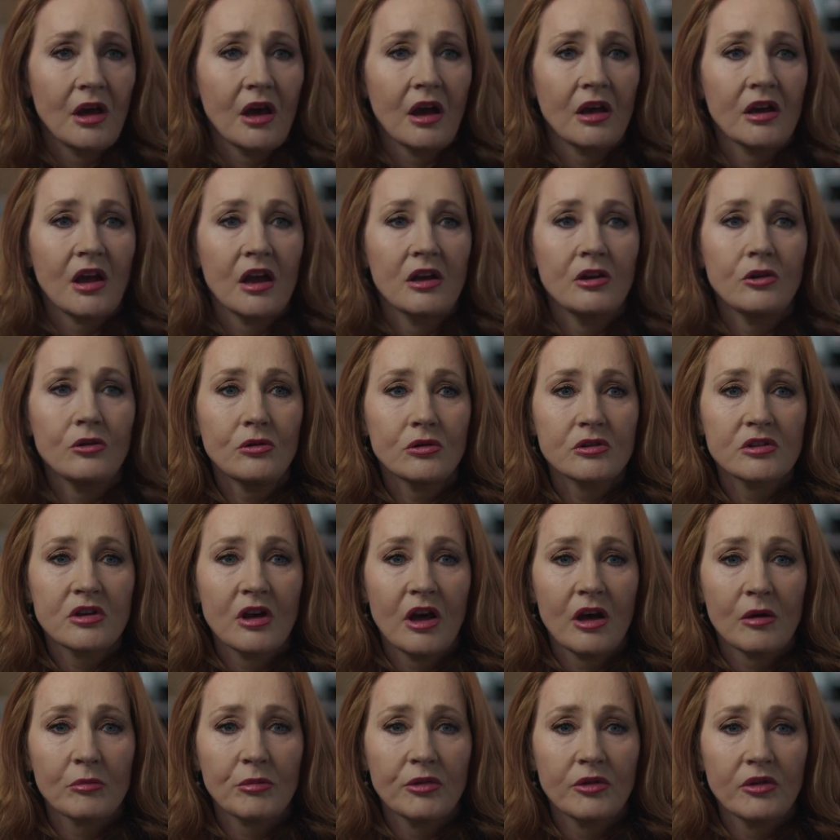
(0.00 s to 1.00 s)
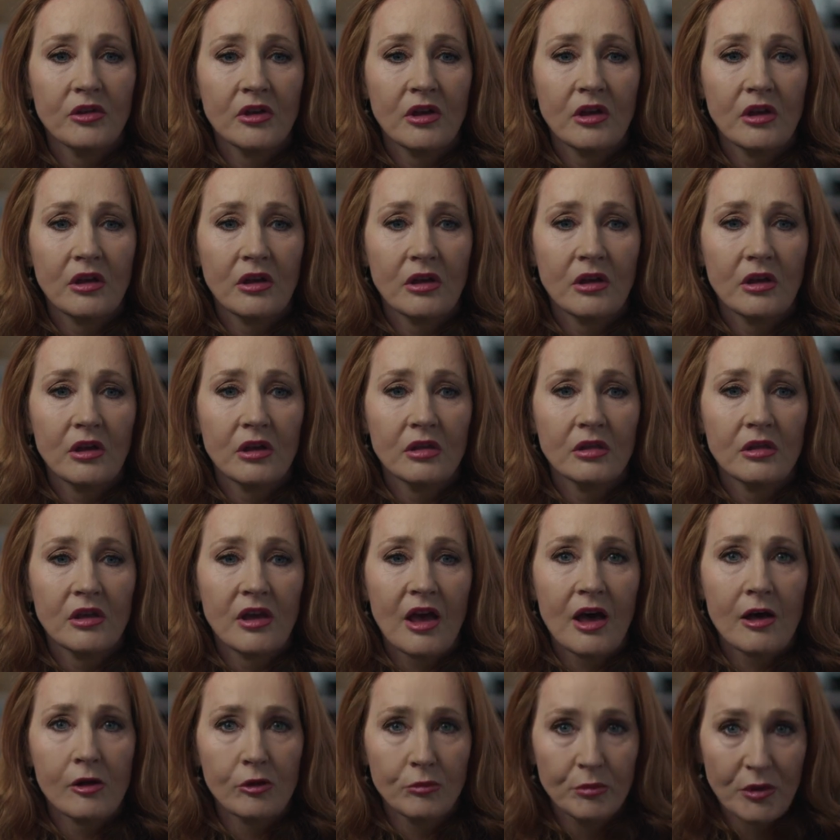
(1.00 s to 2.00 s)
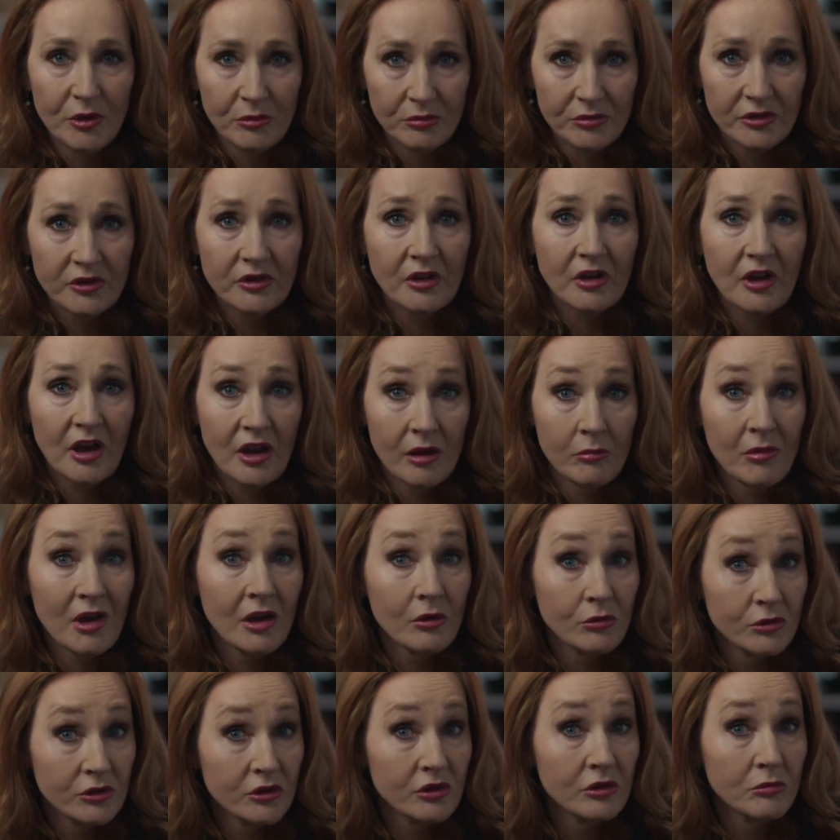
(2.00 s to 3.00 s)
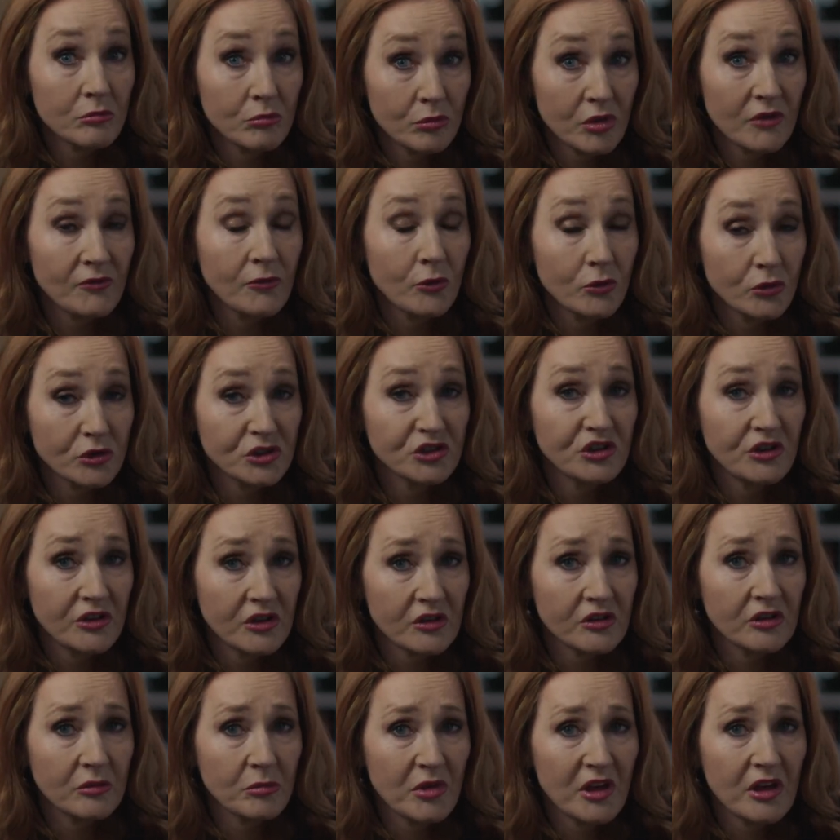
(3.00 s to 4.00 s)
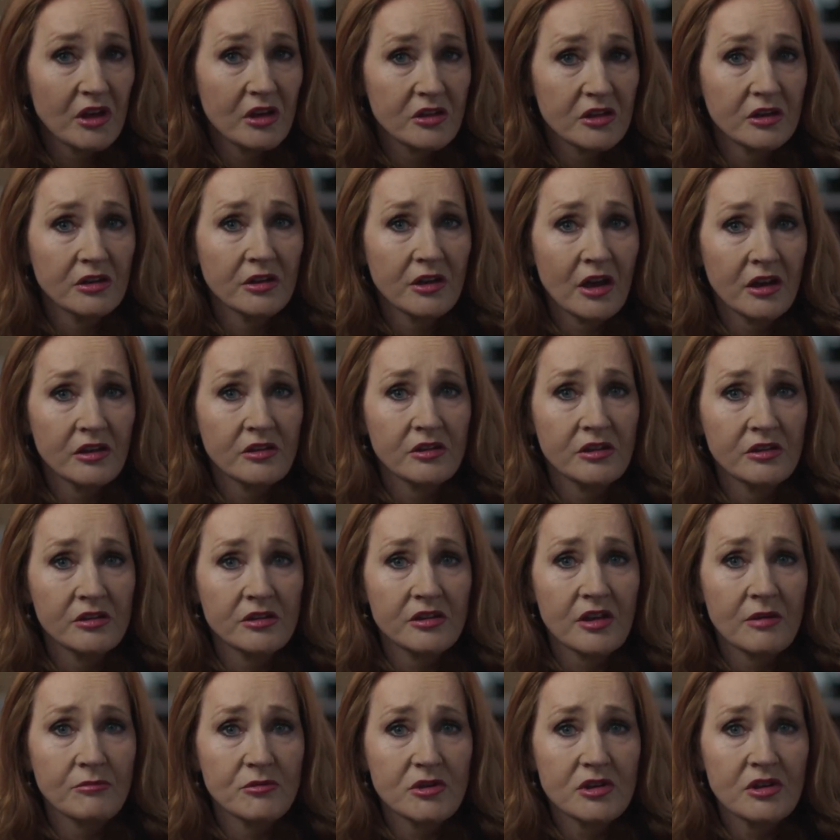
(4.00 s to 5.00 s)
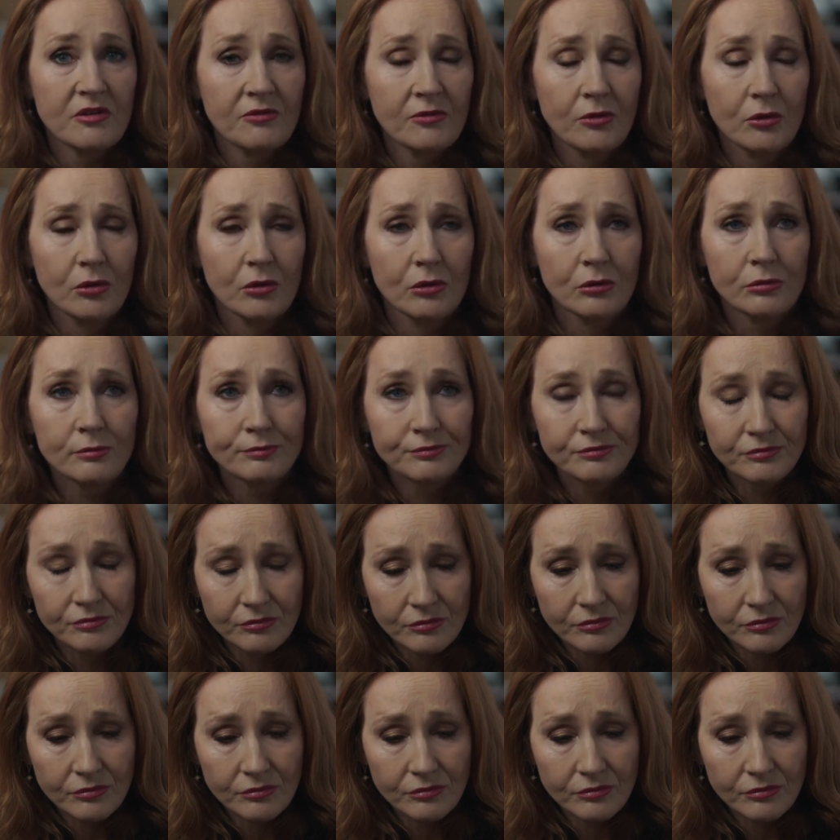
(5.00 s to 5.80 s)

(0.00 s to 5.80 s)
And I looked up the, the albums that came out before she disappeared in 1974.